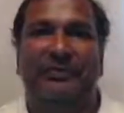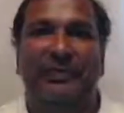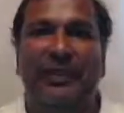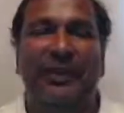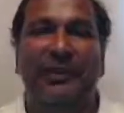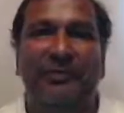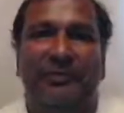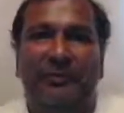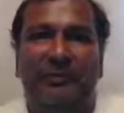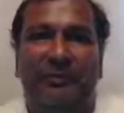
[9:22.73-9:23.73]
you know,
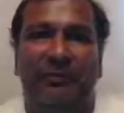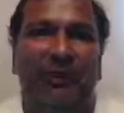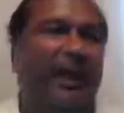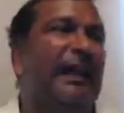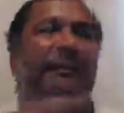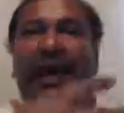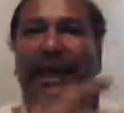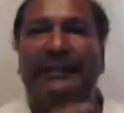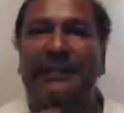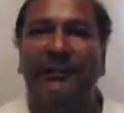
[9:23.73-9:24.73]
play
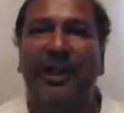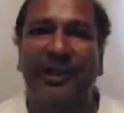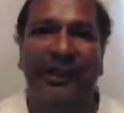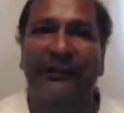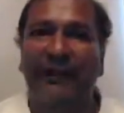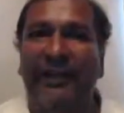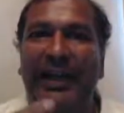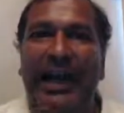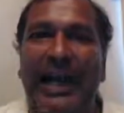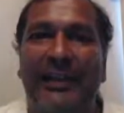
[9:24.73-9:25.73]
basketball at a
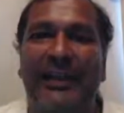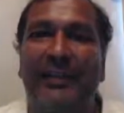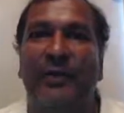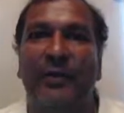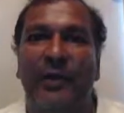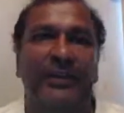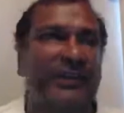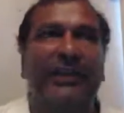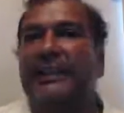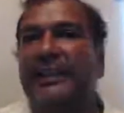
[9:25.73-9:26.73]
very high level when
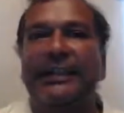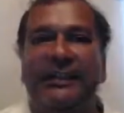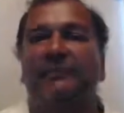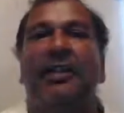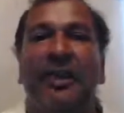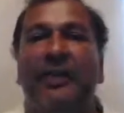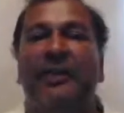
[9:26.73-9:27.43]
you're a tennis player.